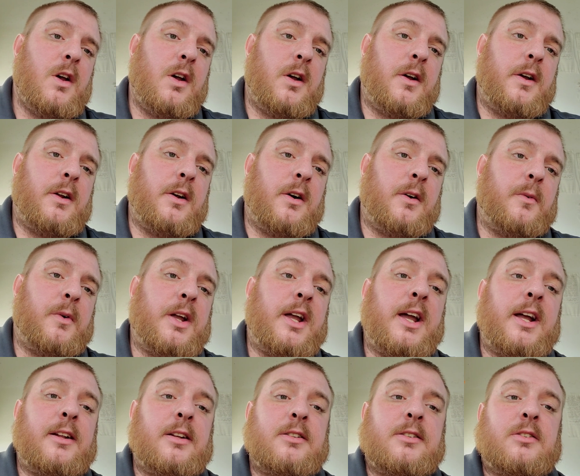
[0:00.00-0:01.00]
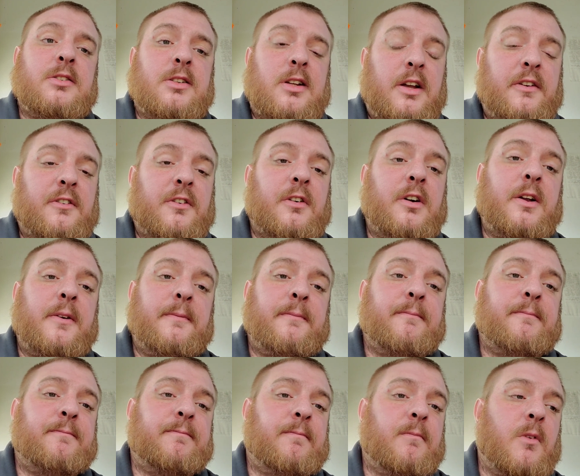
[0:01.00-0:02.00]
You know, we ended slavery.
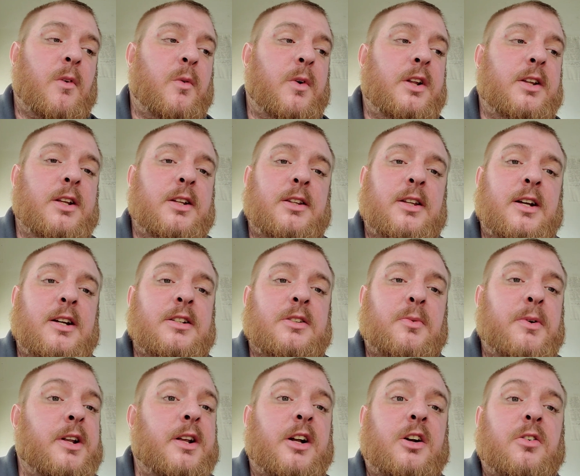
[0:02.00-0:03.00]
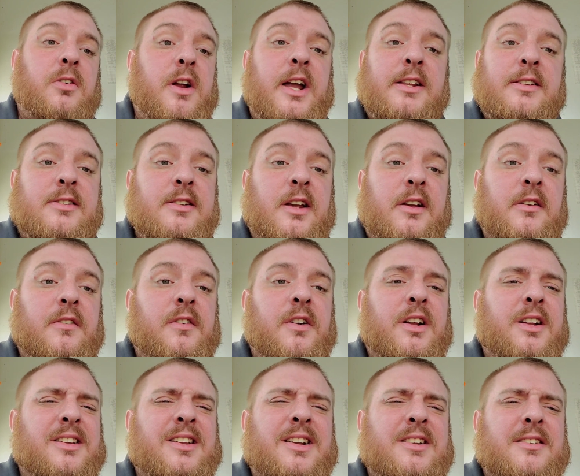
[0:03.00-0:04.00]
We did this. We didn't create
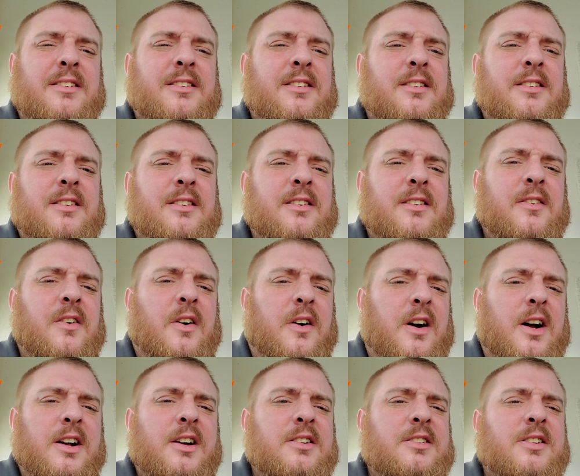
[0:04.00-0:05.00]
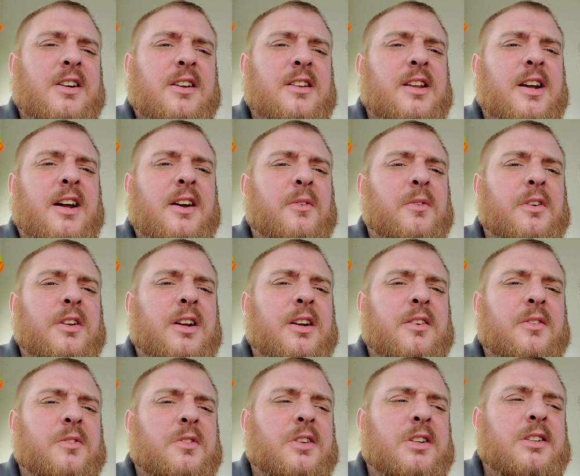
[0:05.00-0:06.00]
slavery. That I saw that when I,
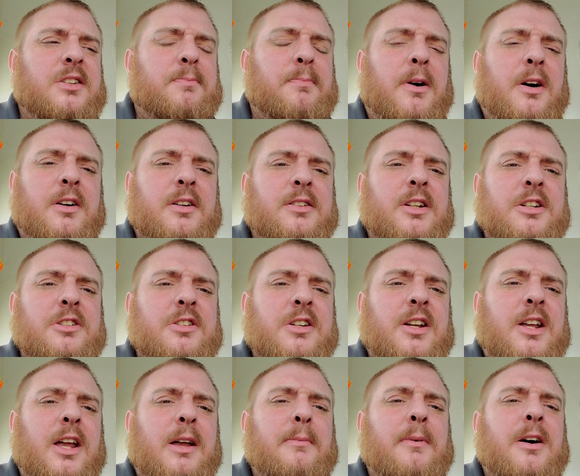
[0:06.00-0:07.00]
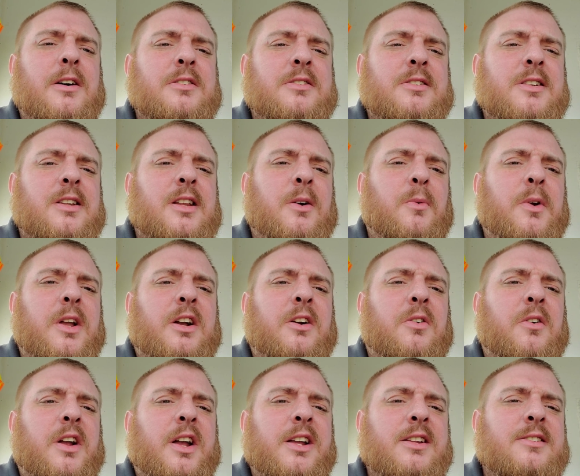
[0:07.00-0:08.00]
one politician came out and said that we
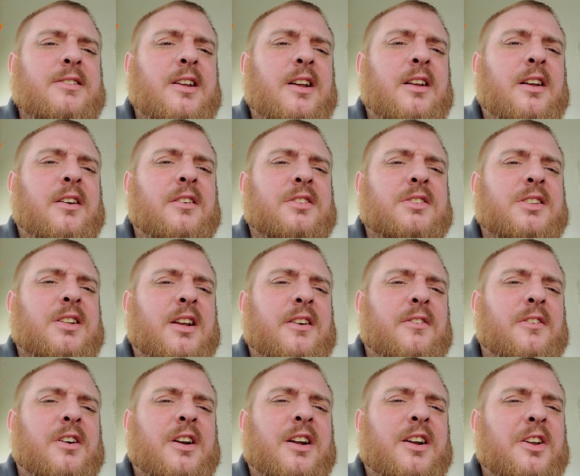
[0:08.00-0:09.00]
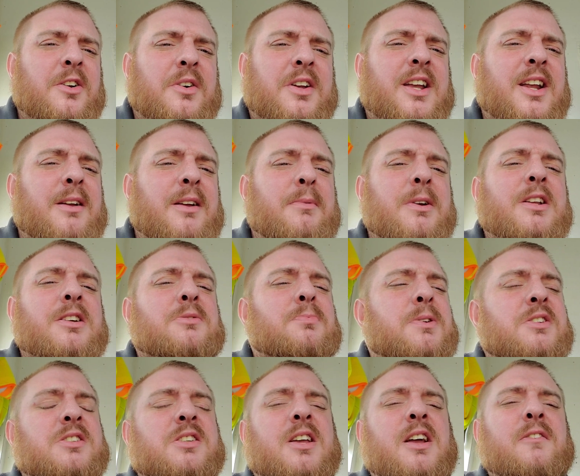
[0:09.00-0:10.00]
created slavery. Are you kidding me? There's been
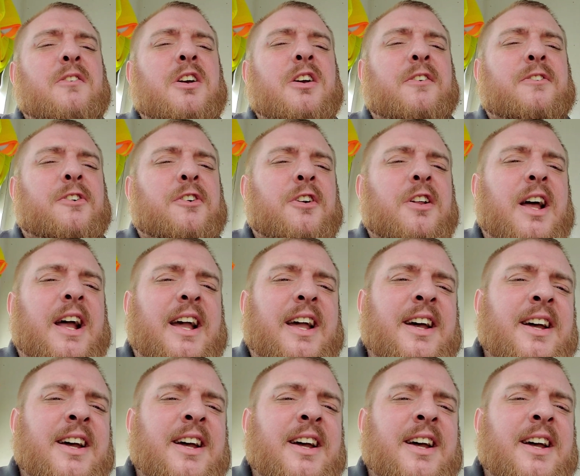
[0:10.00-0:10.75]
slavery for like